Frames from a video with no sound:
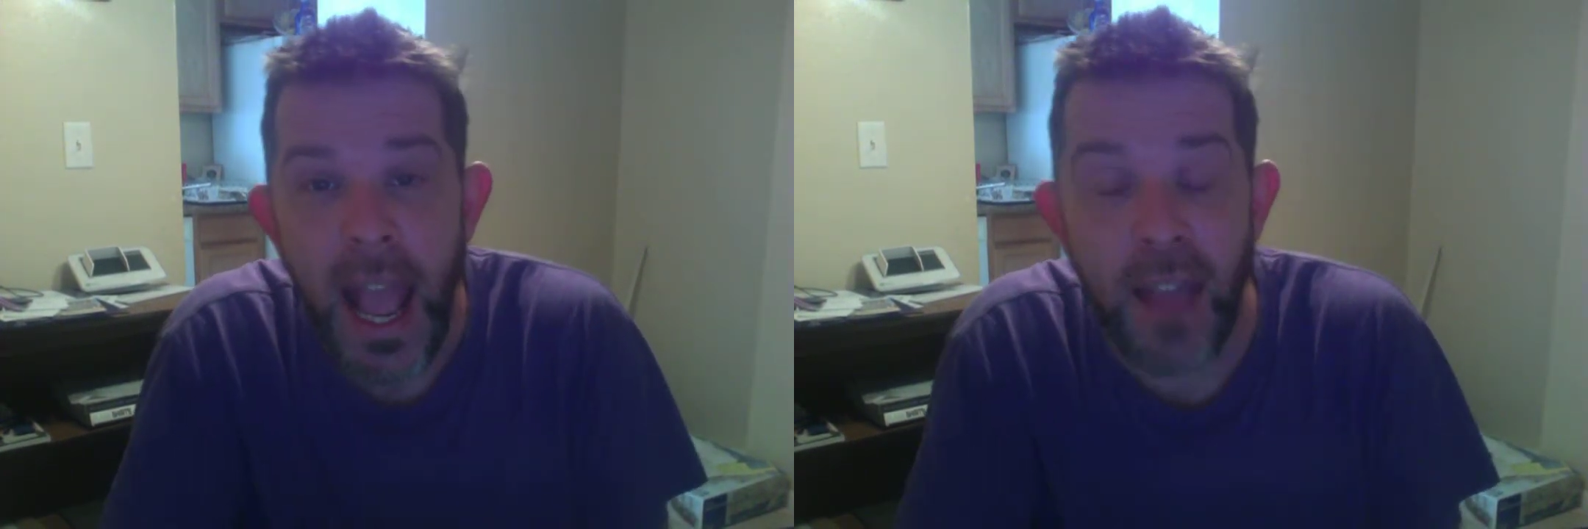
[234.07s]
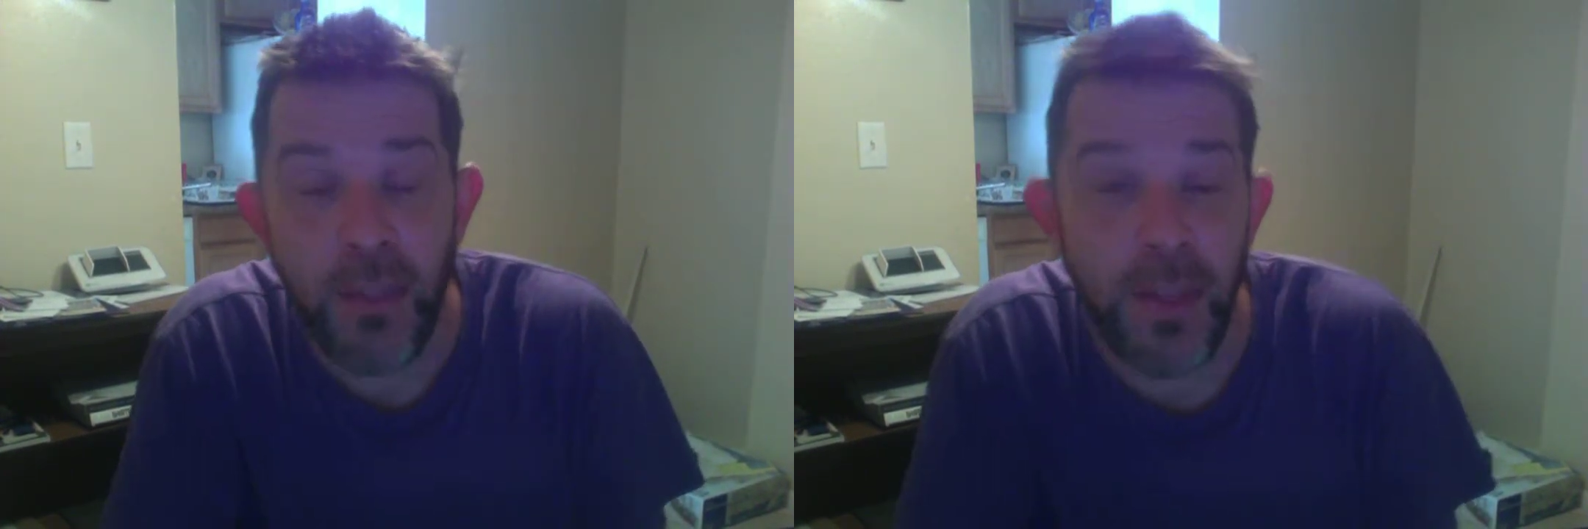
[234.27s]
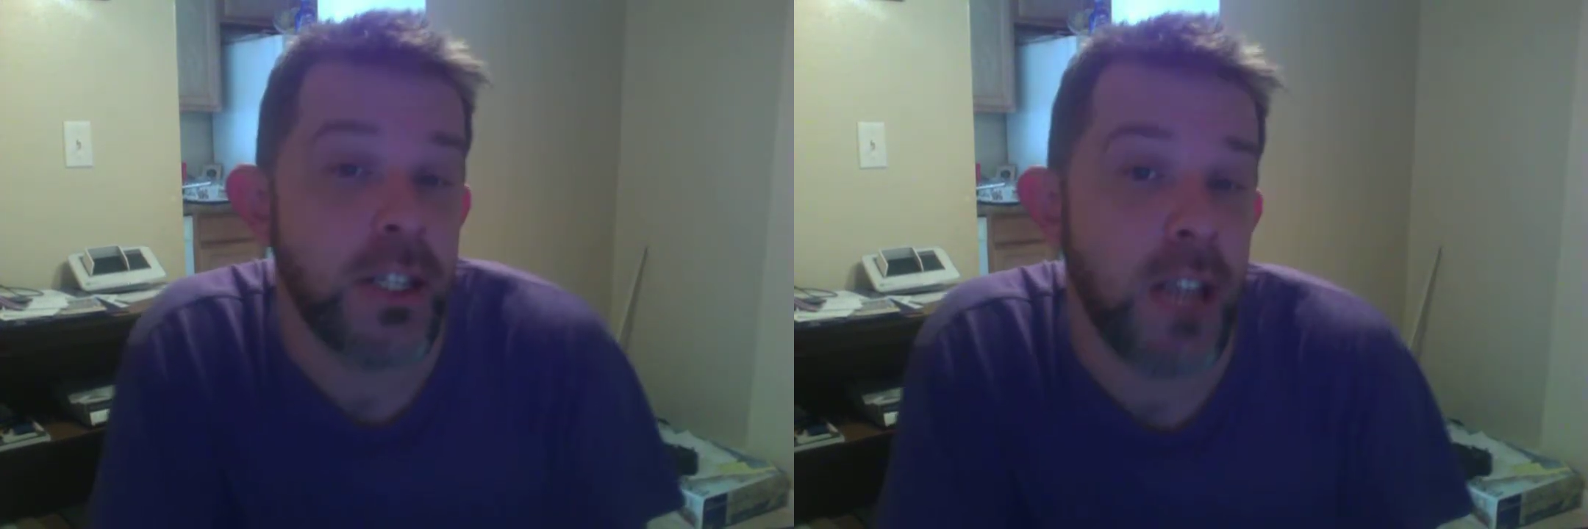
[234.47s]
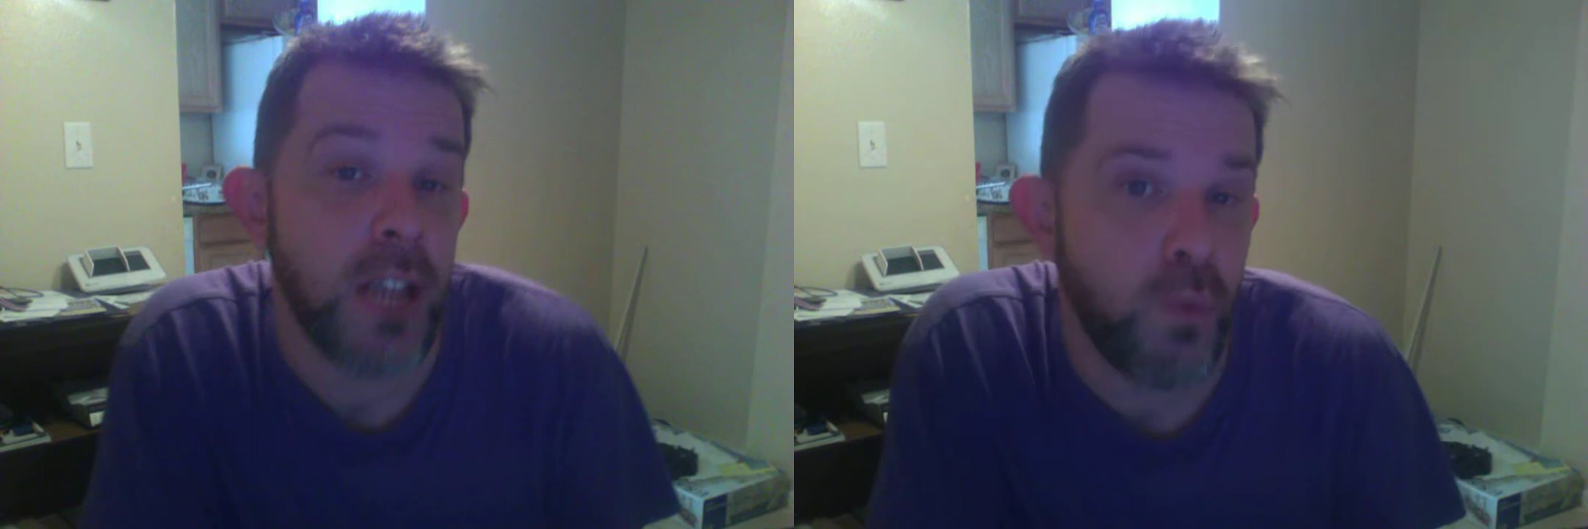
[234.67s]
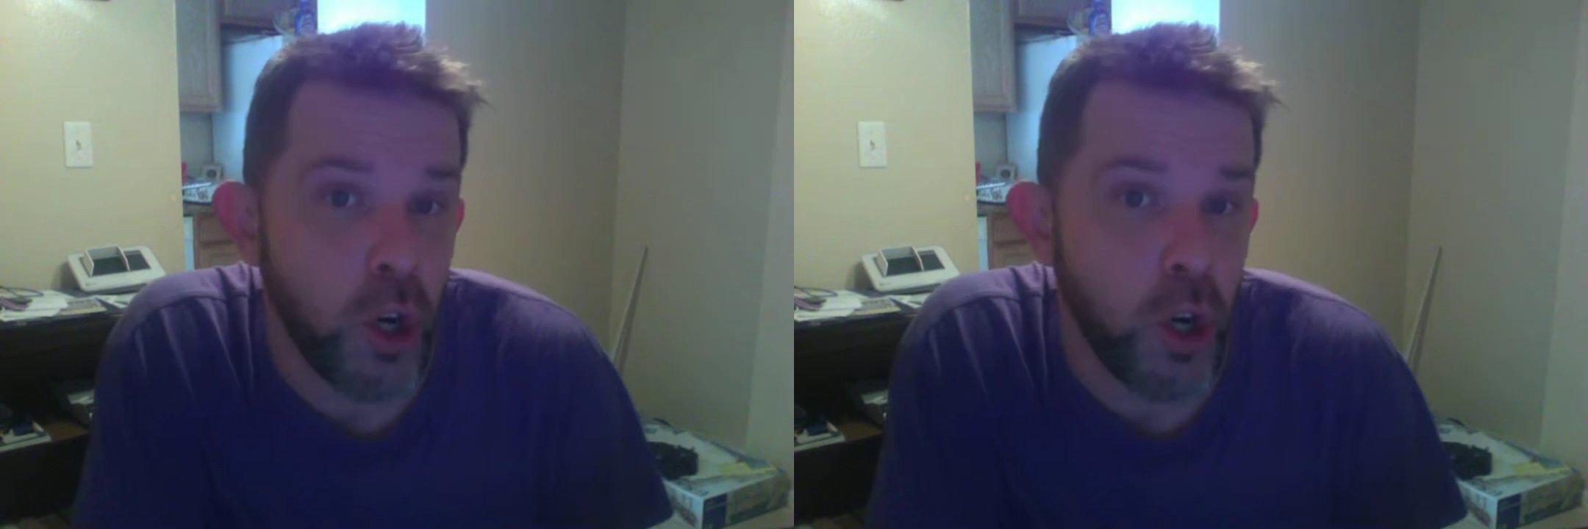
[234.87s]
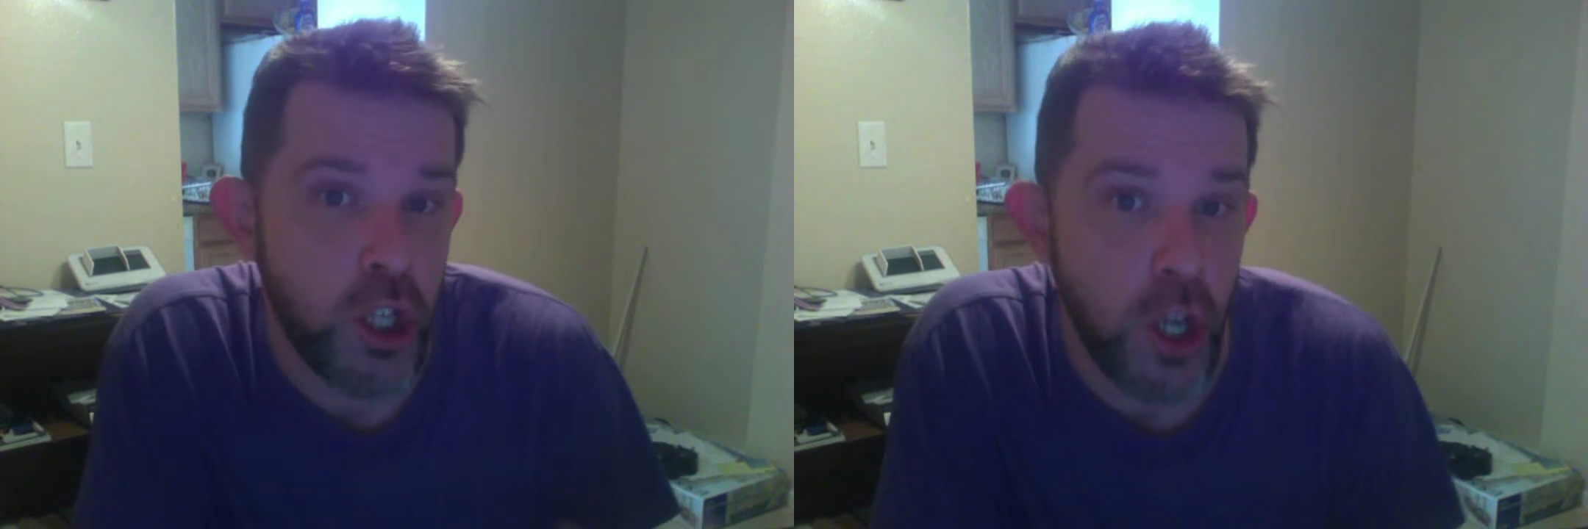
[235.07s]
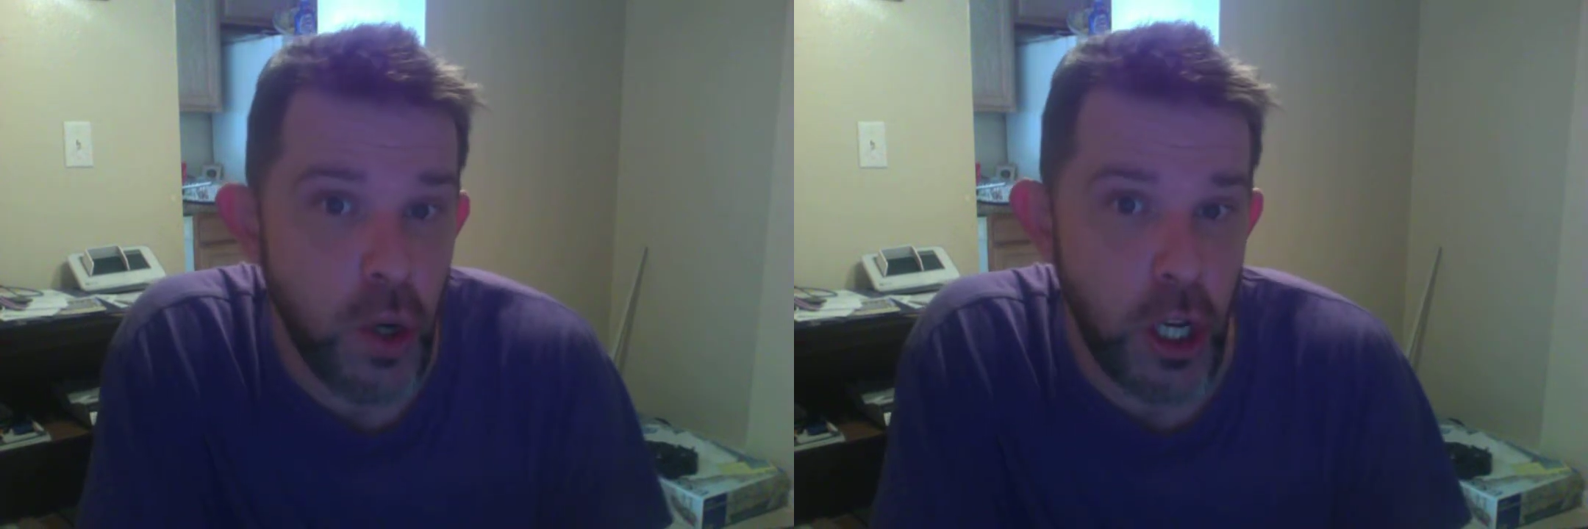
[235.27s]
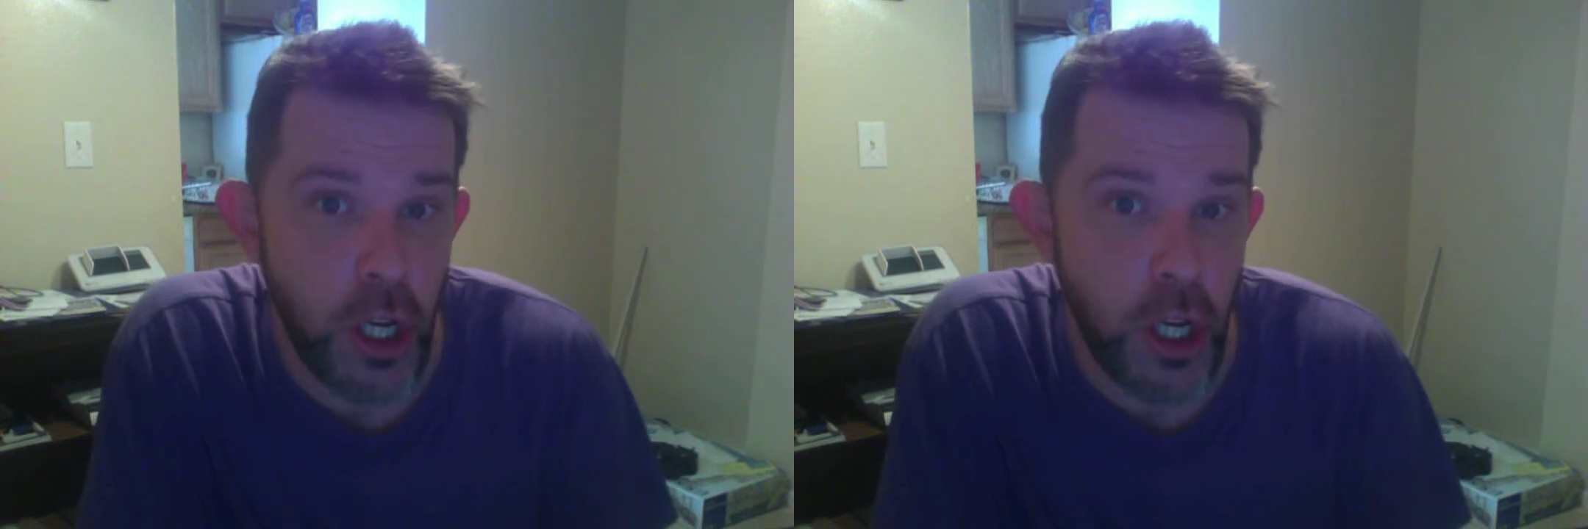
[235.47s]
and this stuff works so
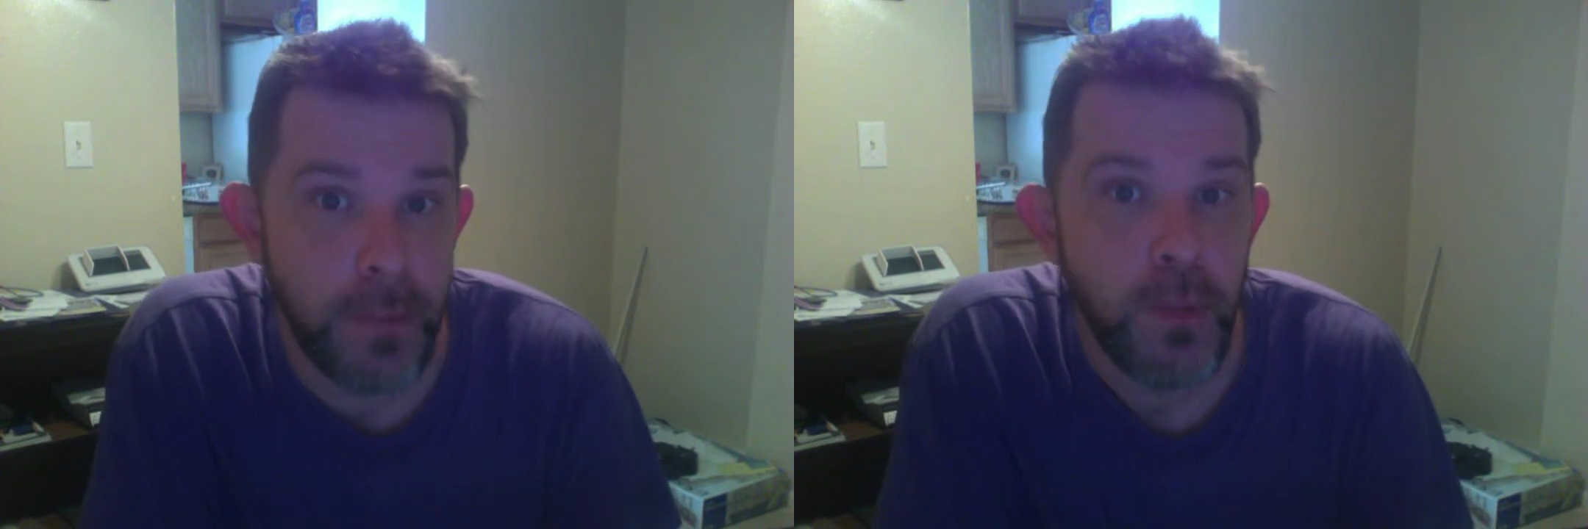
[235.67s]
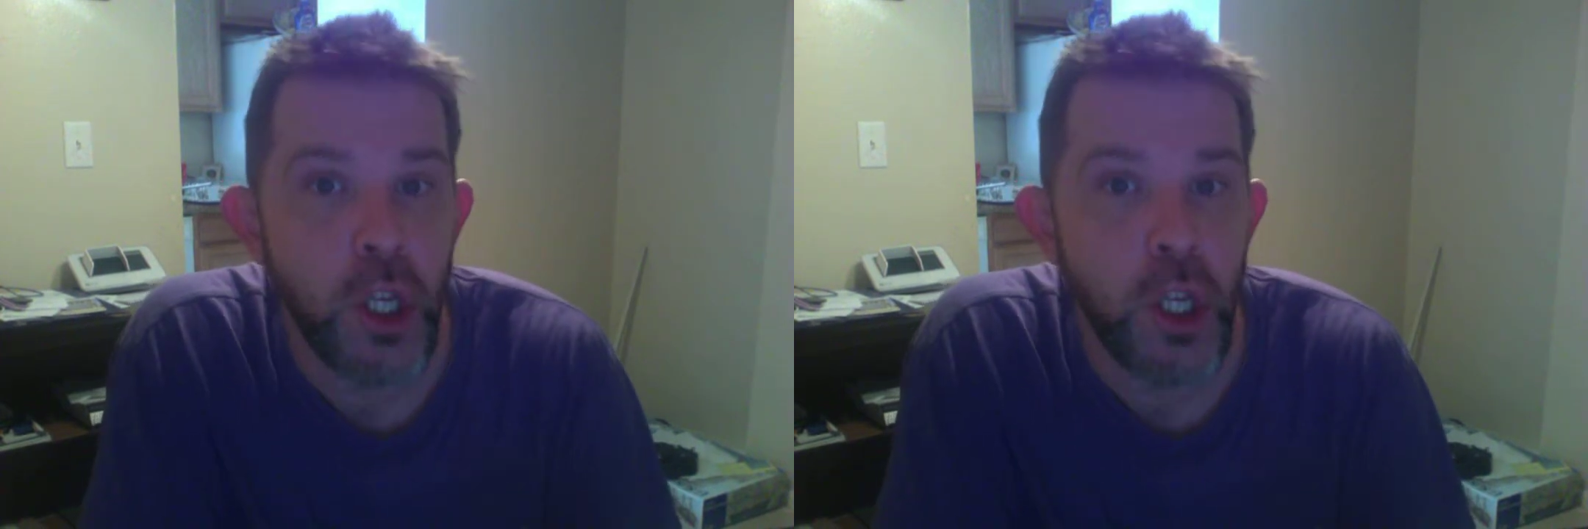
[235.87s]
good,